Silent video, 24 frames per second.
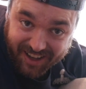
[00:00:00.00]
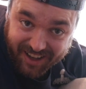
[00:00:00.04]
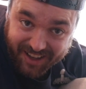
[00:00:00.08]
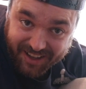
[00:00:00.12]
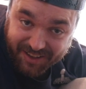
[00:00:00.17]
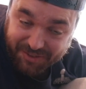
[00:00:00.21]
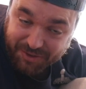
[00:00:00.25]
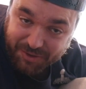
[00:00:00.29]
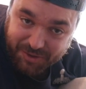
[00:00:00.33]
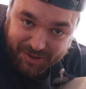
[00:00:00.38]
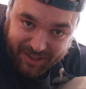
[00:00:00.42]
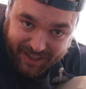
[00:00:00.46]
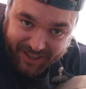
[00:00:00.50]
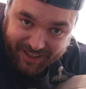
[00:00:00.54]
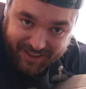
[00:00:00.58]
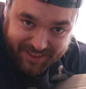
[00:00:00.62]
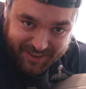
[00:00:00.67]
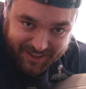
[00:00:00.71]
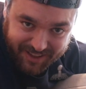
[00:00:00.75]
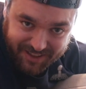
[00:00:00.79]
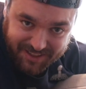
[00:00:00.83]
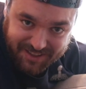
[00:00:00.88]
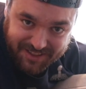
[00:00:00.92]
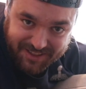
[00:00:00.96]
If you like
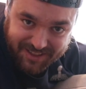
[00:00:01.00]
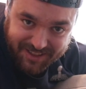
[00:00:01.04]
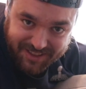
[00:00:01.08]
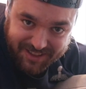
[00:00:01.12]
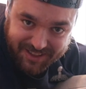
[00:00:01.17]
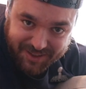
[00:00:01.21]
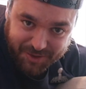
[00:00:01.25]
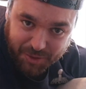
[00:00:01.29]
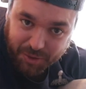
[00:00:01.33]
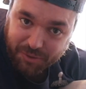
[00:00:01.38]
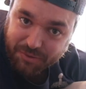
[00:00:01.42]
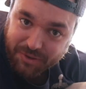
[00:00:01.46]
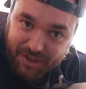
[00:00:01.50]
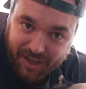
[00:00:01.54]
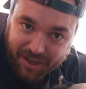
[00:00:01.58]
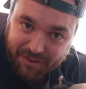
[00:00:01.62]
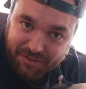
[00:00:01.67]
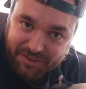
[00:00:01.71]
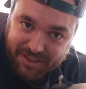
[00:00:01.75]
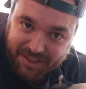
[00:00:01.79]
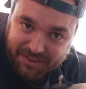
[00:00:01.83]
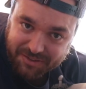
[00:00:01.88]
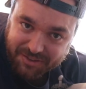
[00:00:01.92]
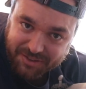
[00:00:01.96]
this, or if you
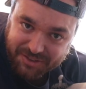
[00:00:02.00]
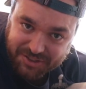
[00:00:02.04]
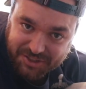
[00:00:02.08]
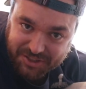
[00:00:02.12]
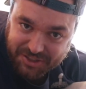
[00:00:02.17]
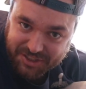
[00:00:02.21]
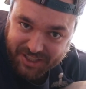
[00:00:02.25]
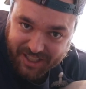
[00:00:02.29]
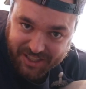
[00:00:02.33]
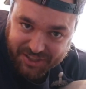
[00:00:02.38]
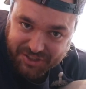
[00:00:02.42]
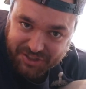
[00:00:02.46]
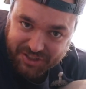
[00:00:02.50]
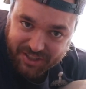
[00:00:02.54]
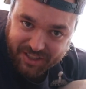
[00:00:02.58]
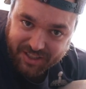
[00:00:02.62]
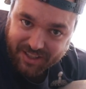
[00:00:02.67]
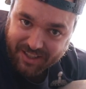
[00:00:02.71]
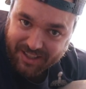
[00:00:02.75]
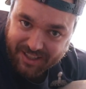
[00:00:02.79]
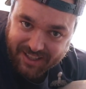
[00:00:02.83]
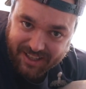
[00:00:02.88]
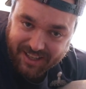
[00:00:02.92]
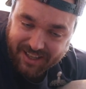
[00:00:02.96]
have a different
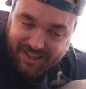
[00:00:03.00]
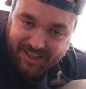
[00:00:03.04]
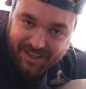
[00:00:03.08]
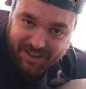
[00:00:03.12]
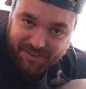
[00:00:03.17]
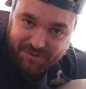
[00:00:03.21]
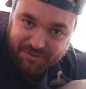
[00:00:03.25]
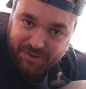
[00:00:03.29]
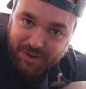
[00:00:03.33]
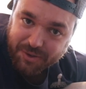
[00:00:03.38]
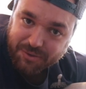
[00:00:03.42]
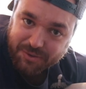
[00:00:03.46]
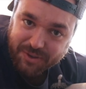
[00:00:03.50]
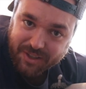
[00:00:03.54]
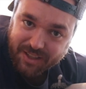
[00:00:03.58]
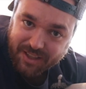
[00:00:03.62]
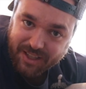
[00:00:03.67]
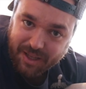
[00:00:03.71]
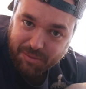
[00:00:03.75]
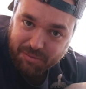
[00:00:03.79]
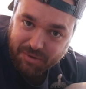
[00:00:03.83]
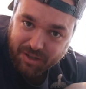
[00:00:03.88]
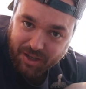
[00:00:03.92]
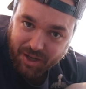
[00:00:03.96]
suggestion, feel free to
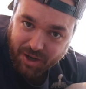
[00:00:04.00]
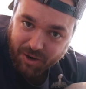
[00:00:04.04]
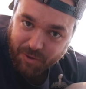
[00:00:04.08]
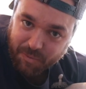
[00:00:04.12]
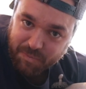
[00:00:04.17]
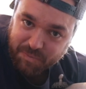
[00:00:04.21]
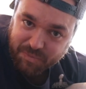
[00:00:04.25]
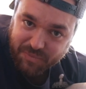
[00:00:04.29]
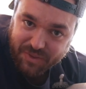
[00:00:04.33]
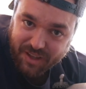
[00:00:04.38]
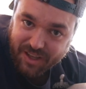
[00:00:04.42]
let me know.